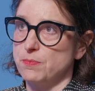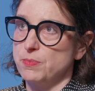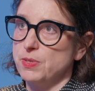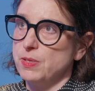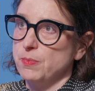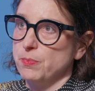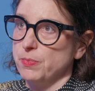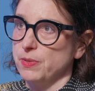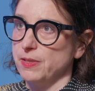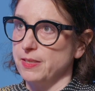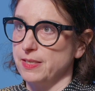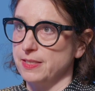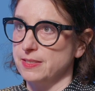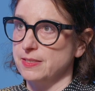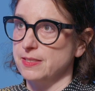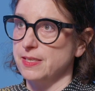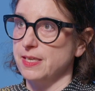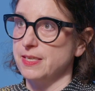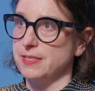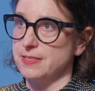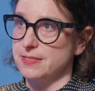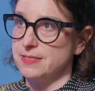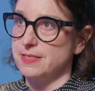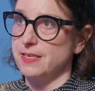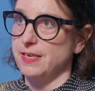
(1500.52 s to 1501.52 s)
people in
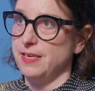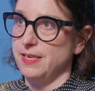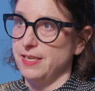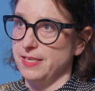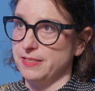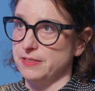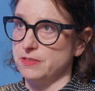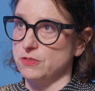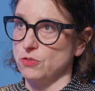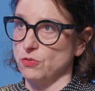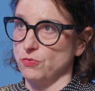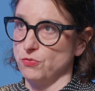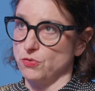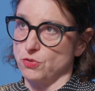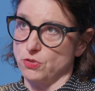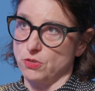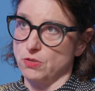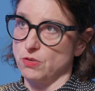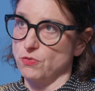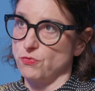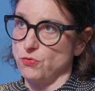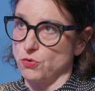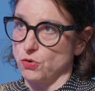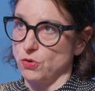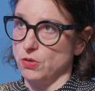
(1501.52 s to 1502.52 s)
Salento
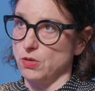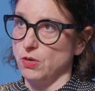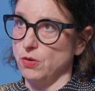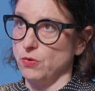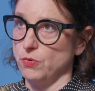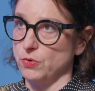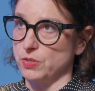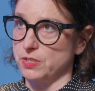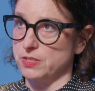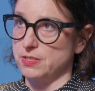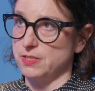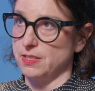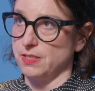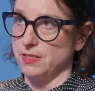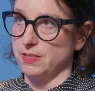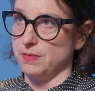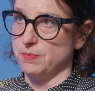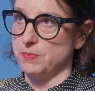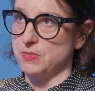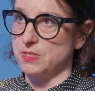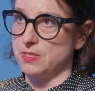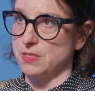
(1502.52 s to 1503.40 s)
for a long time.